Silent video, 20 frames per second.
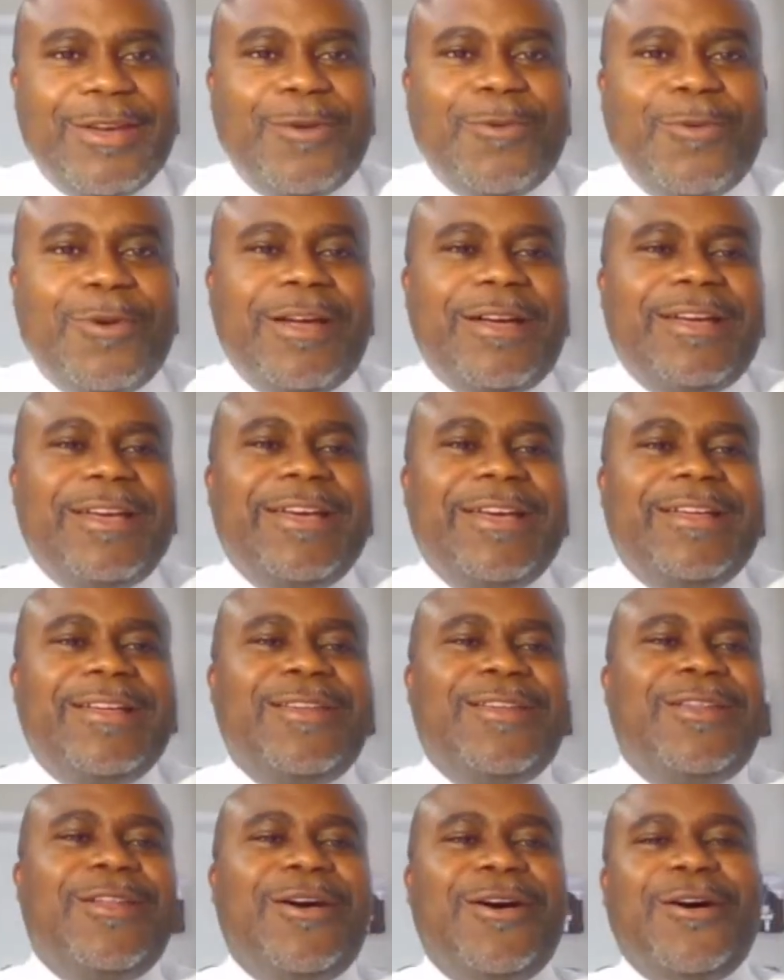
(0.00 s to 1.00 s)
Well,
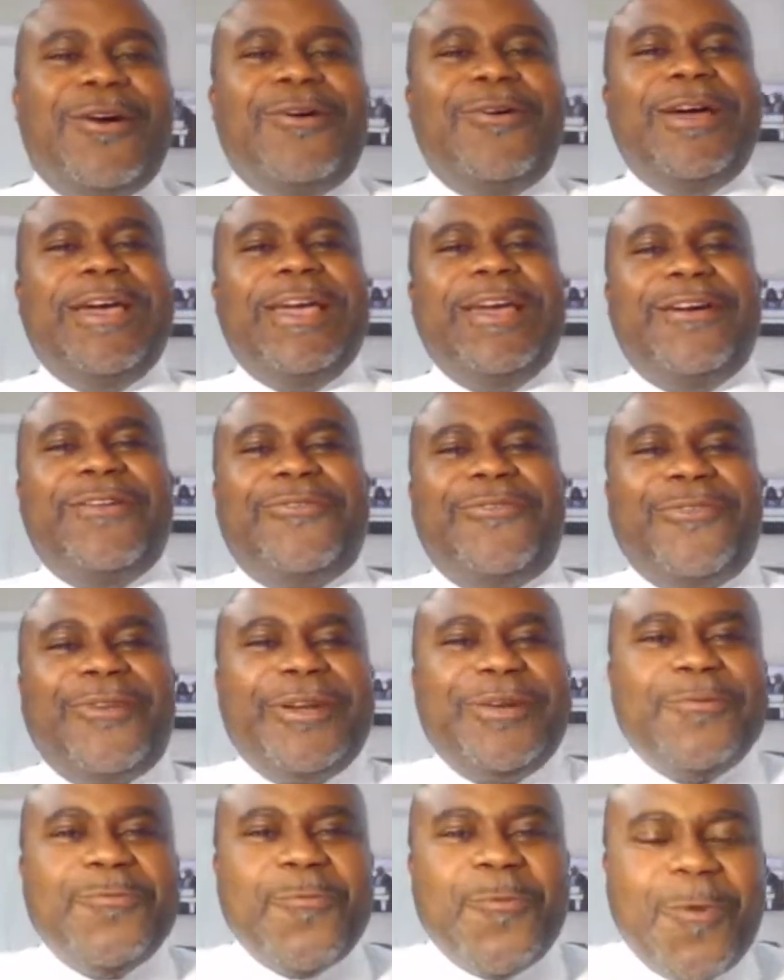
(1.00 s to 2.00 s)
hello,
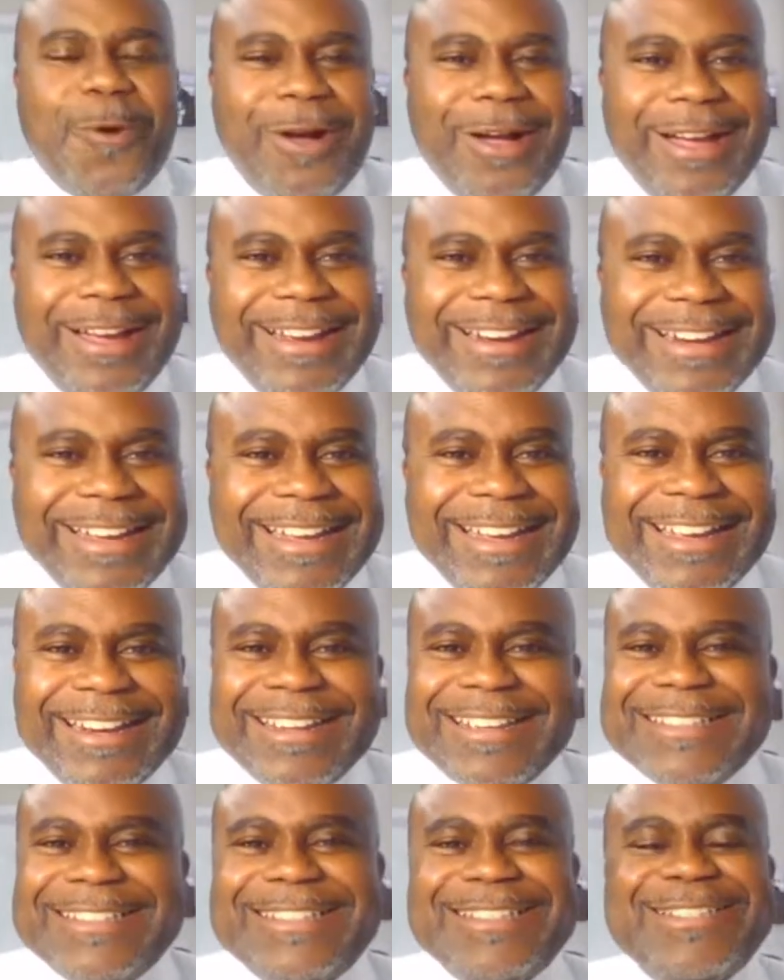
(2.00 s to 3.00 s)
everyone. It
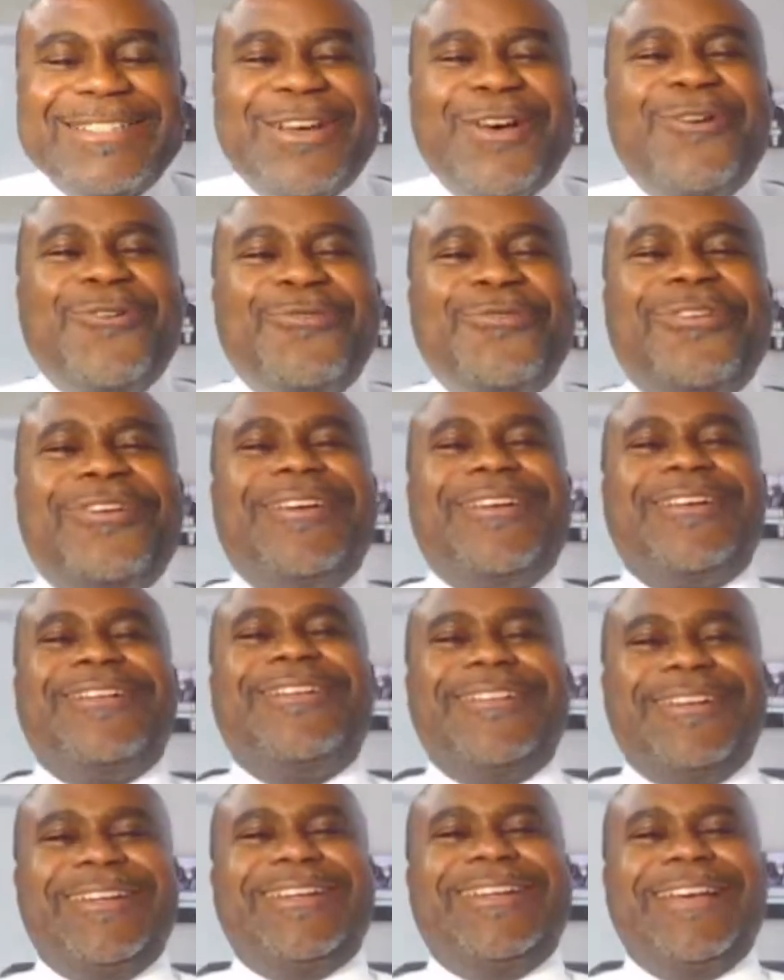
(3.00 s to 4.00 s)
is so
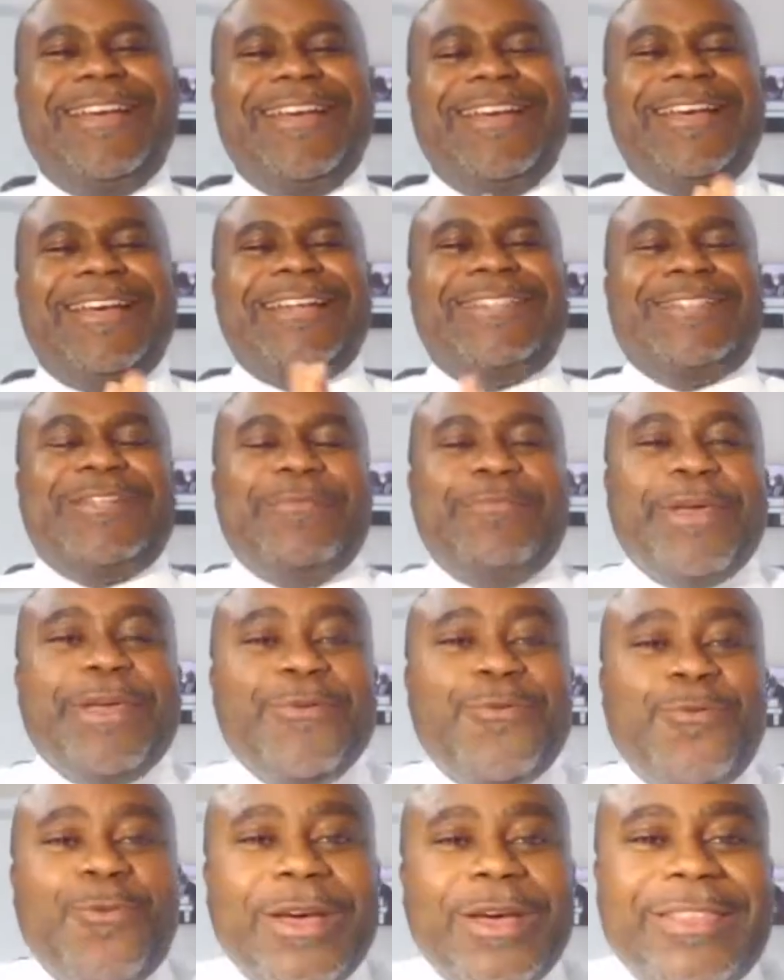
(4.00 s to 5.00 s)
good to
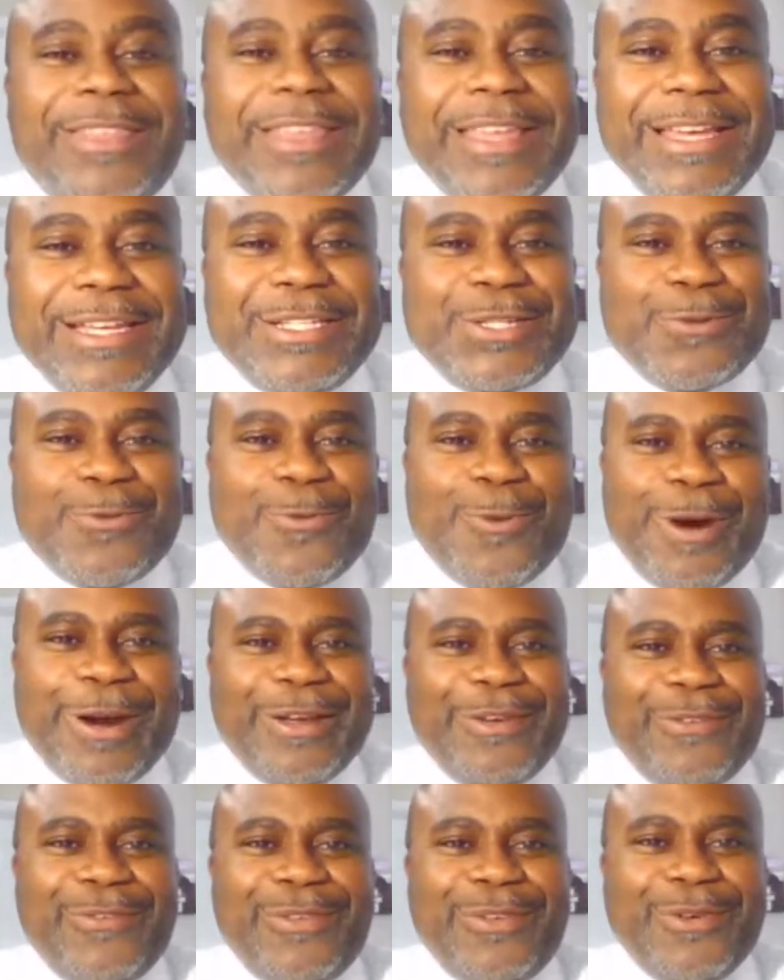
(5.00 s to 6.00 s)
be with each
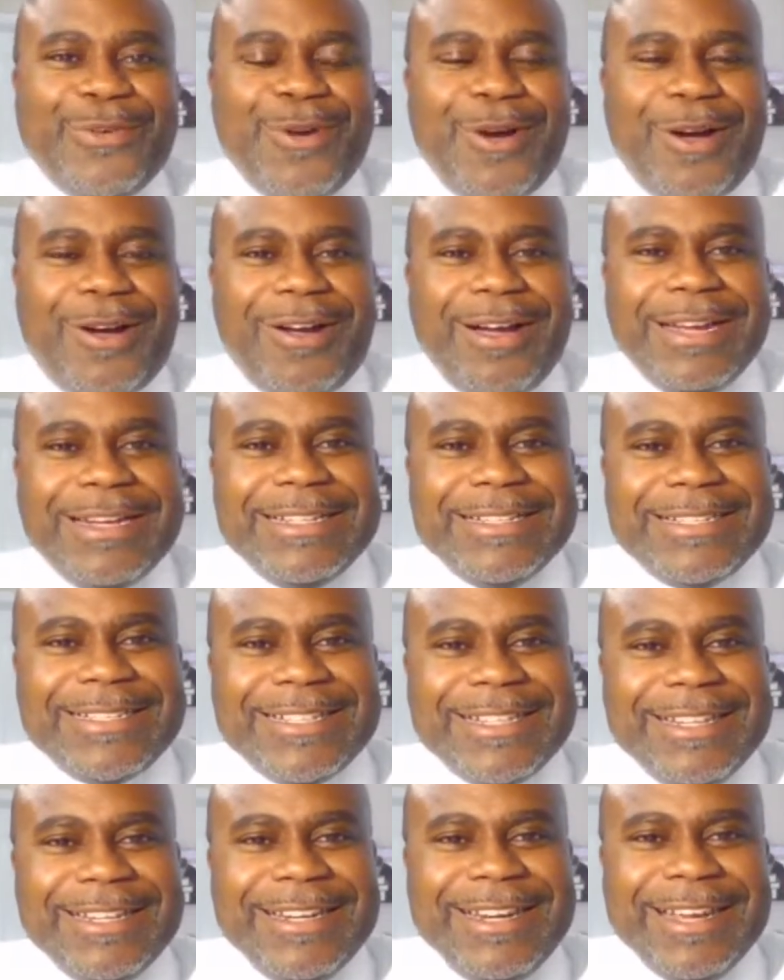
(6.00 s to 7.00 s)
one of you on
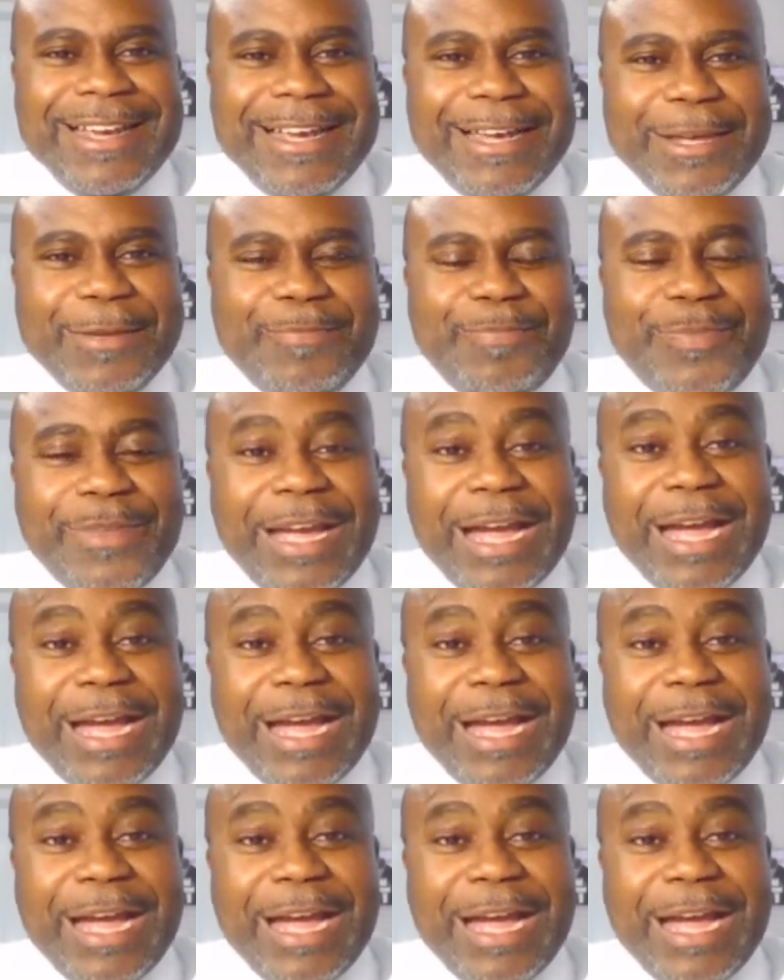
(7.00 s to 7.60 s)
today.